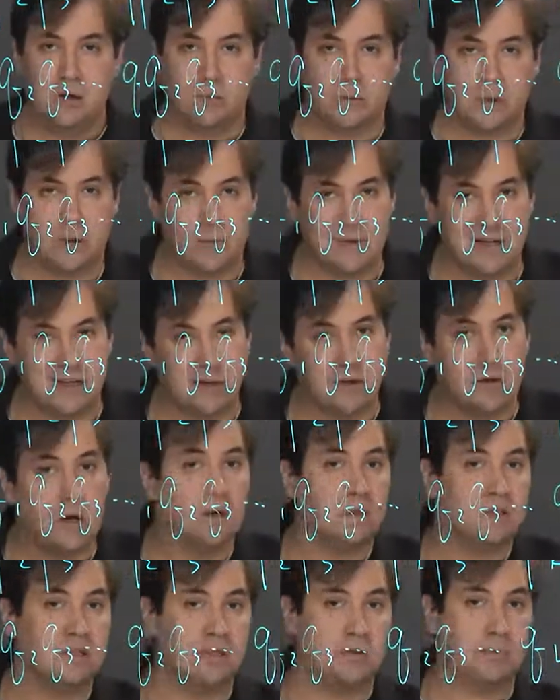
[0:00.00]
where we do
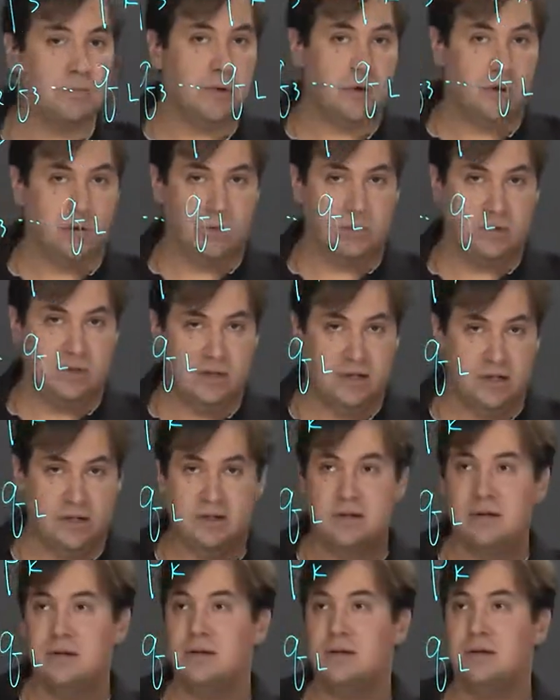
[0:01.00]
not suppose
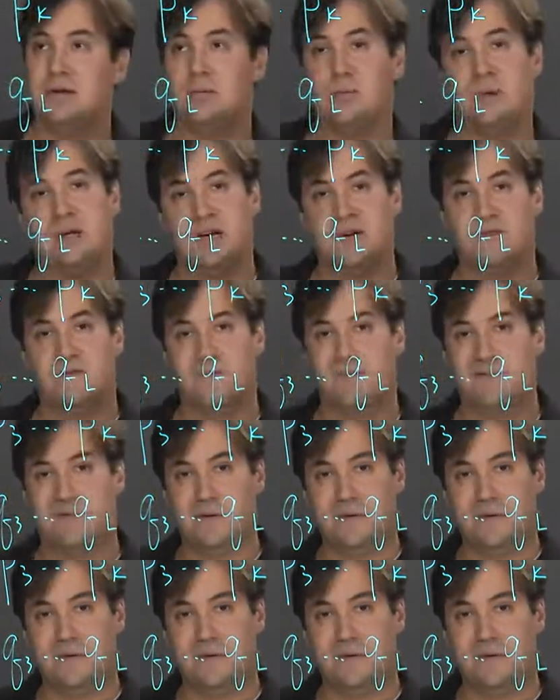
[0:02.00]
that we have